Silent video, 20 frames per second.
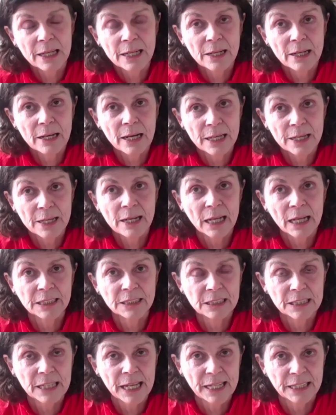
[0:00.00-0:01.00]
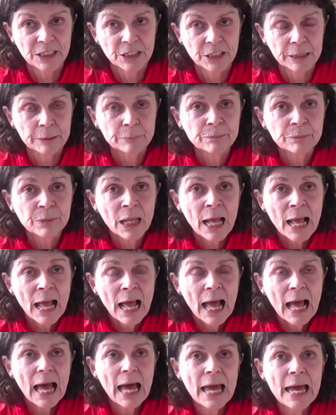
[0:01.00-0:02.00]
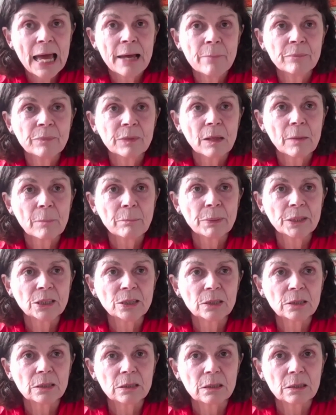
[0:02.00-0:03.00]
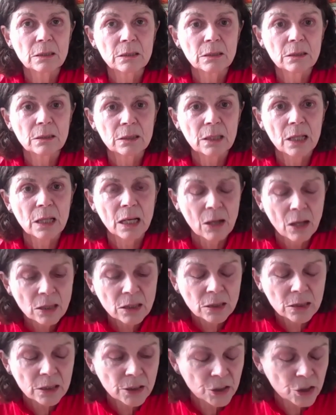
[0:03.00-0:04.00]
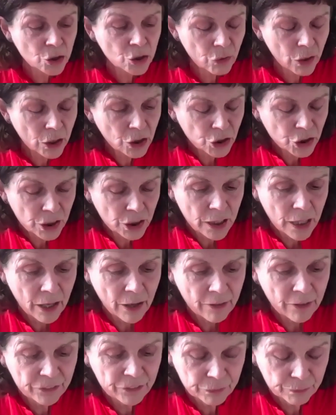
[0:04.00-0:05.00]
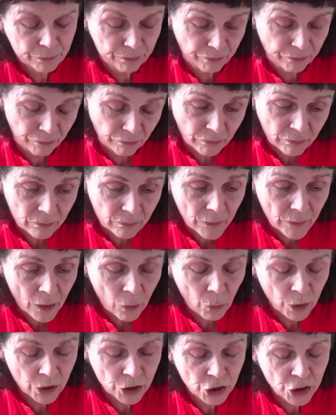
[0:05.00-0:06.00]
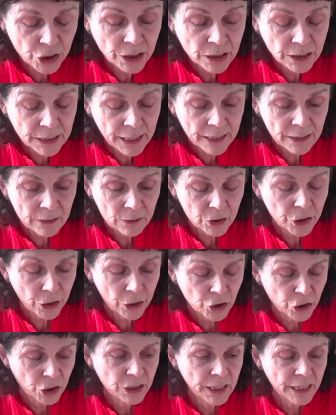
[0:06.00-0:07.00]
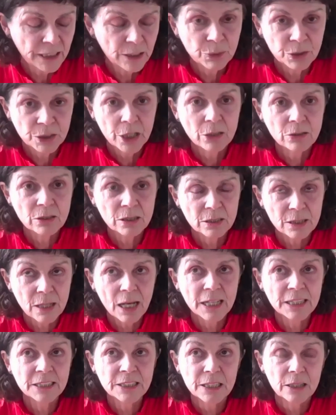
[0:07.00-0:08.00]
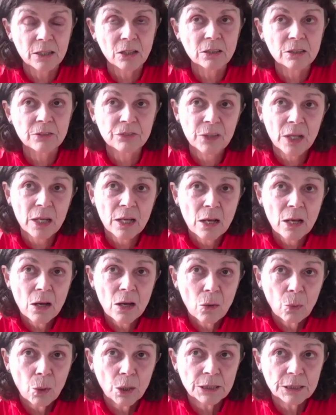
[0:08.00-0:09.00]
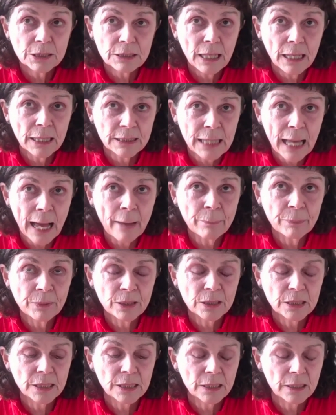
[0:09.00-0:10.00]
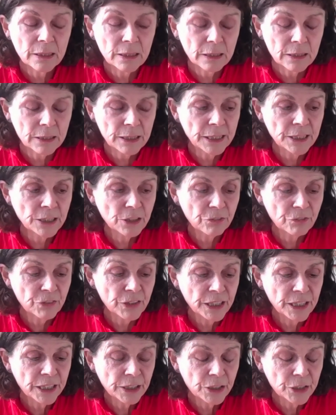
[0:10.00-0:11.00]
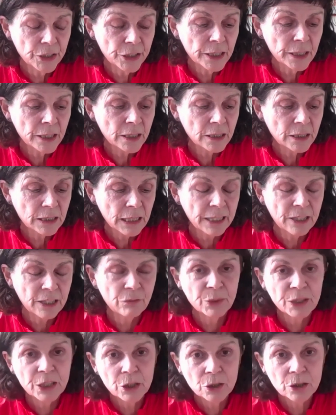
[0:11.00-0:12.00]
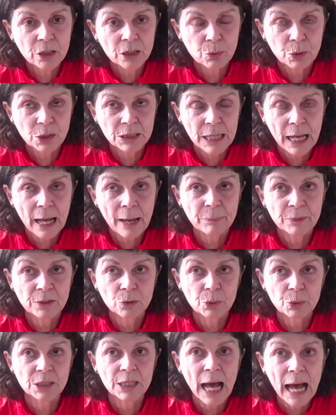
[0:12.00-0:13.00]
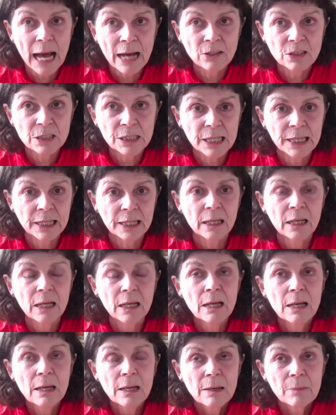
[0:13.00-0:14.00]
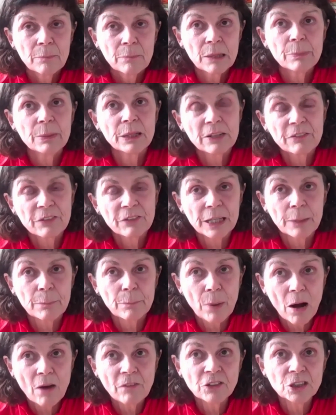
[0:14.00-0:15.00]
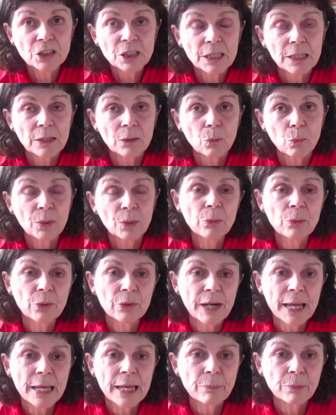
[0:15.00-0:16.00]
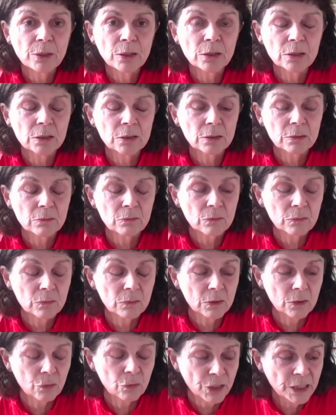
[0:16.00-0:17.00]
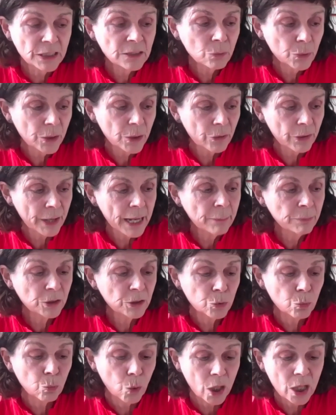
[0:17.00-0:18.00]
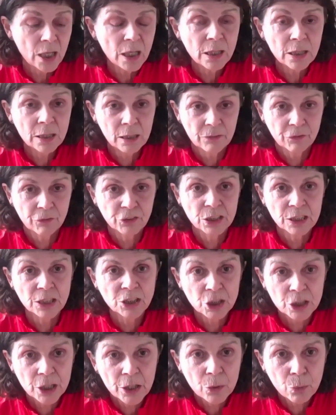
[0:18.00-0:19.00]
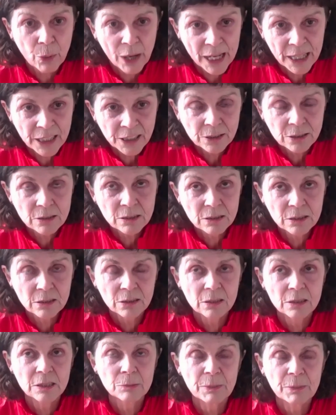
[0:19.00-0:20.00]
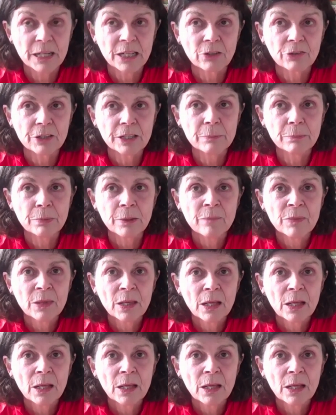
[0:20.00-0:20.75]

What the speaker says: in 1980. But a lot of the destruction of what she said, you know, she said there was no society. A lot of what has happened in the intervening years, like if we look at what's happened with housing, people living in poverty, we were able, the reason we were able to work for such low wages on spare rib